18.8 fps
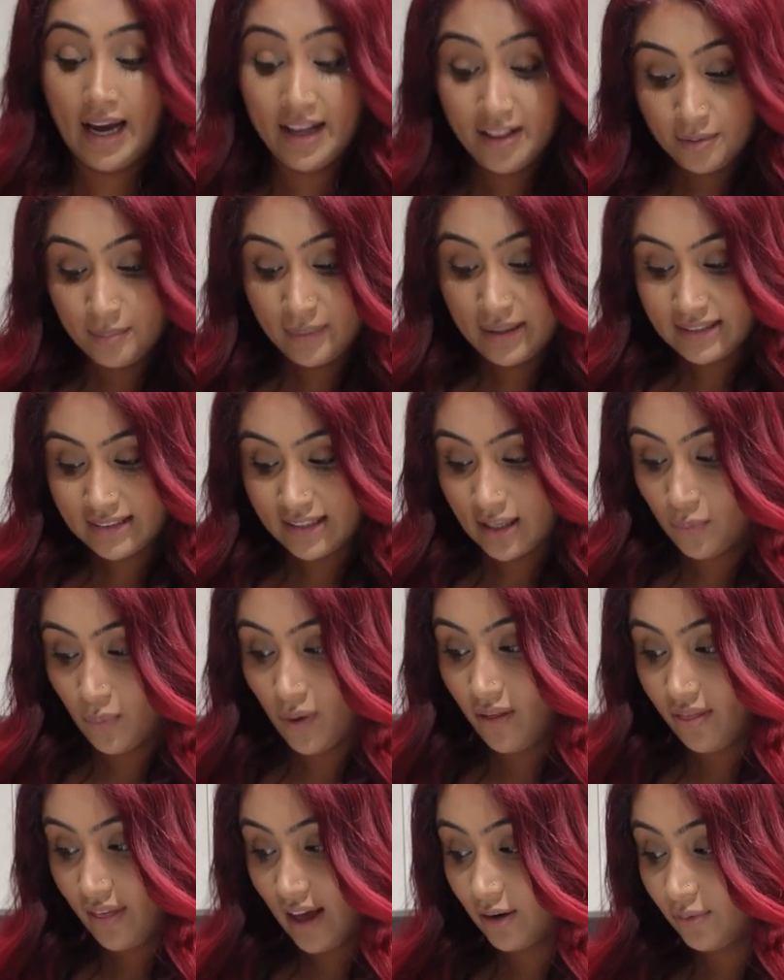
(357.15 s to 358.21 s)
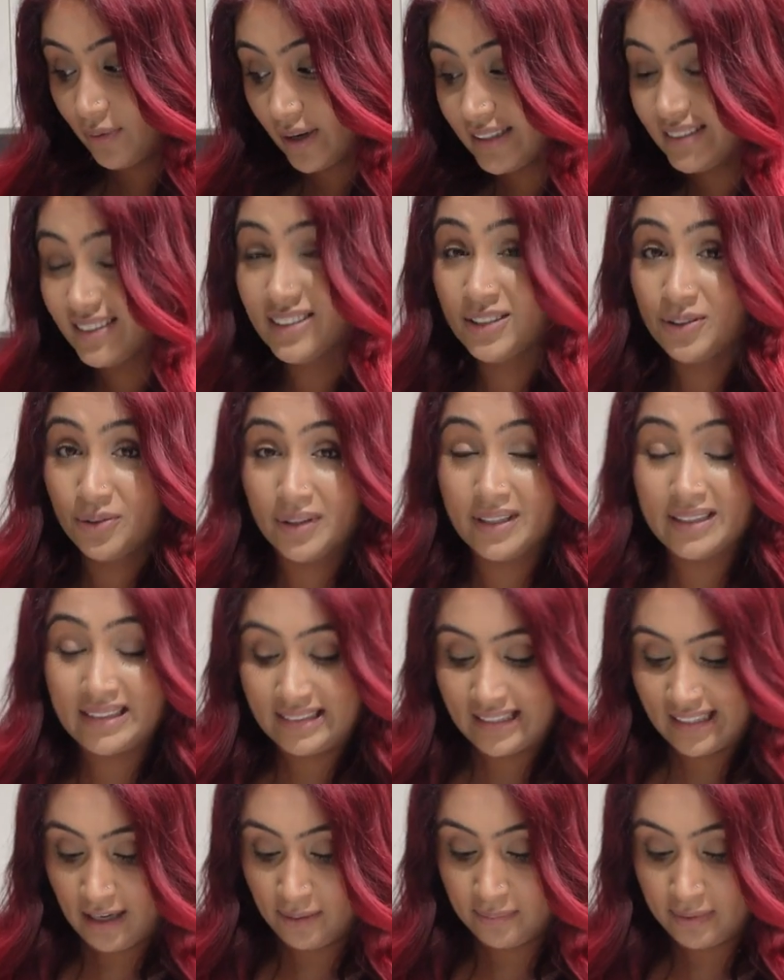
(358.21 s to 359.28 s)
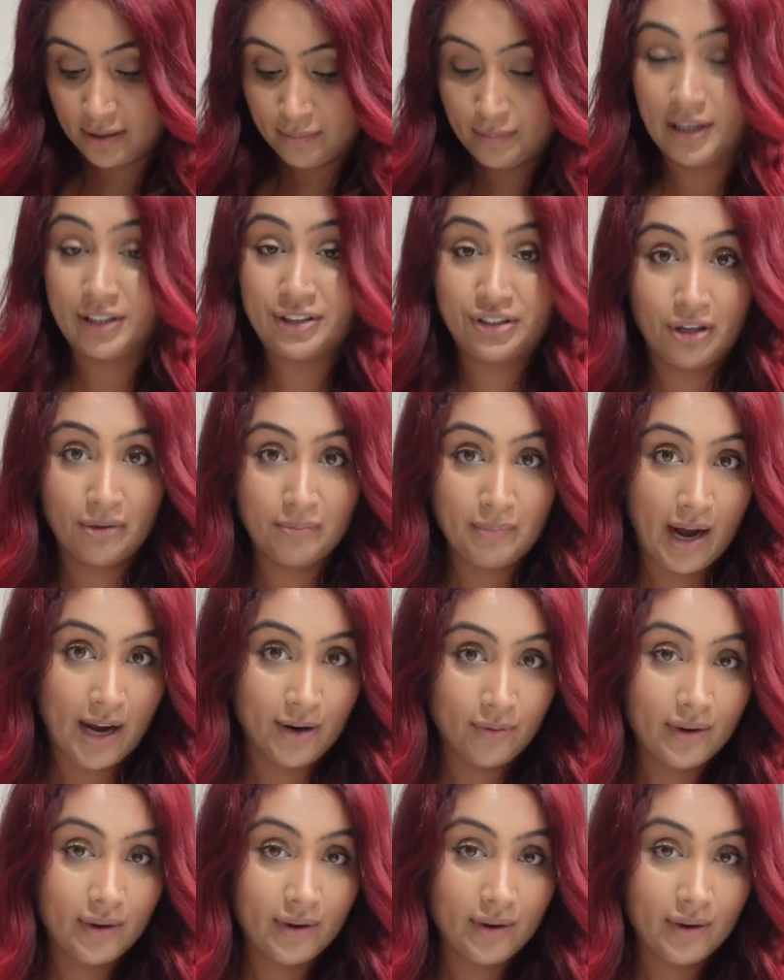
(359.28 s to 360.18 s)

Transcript: In the meantime, while that rice is doing its thing, I'm gonna measure out my